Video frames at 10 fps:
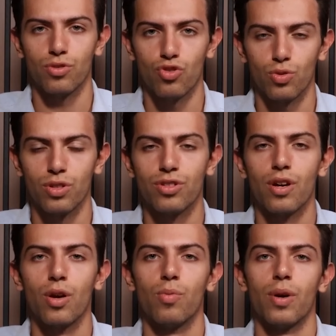a soaring
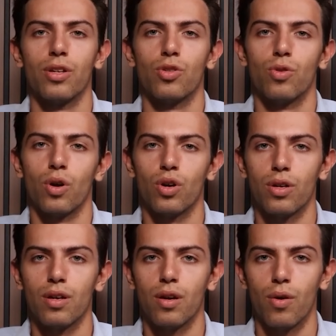stock way too
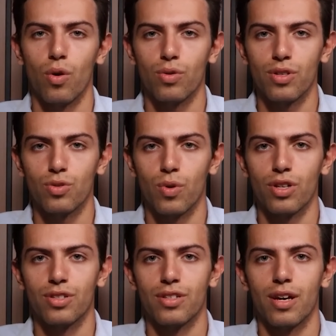long, only to
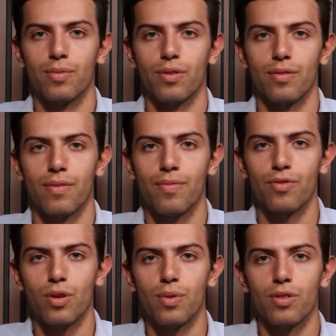watch it dip.
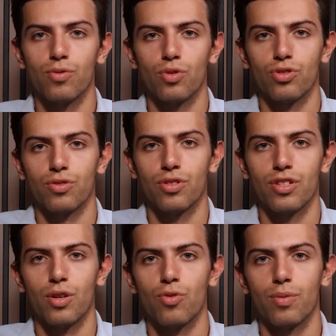Fear might force you to
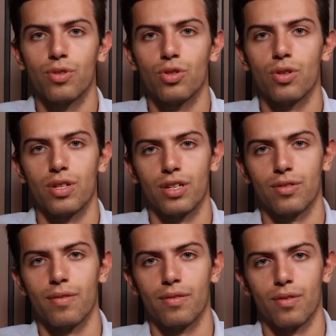sell prematurely,
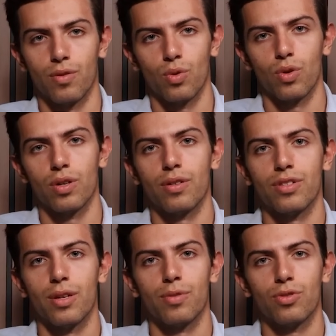or
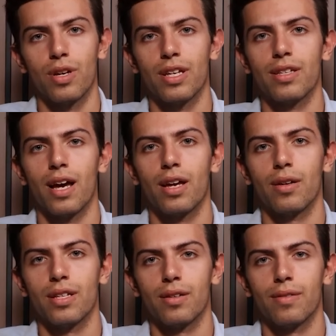skip a trade
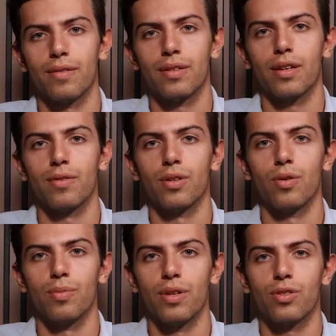entirely, even though
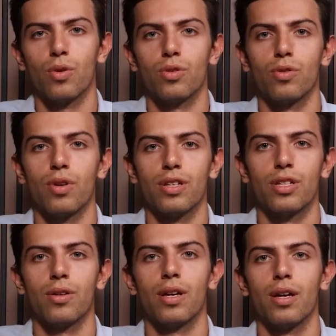it meets all your
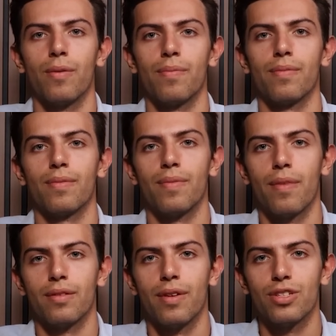criteria.
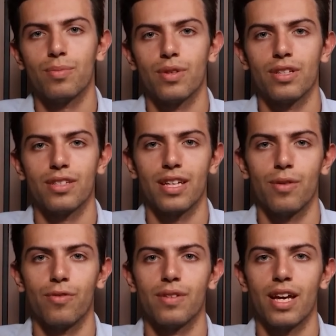Discipline is the
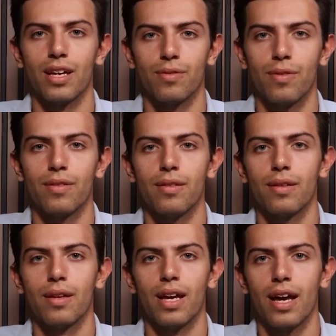name of the game,
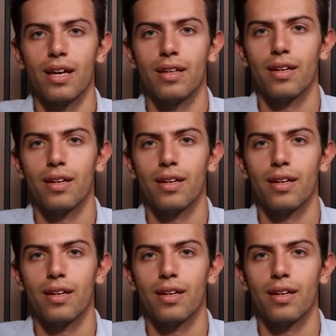and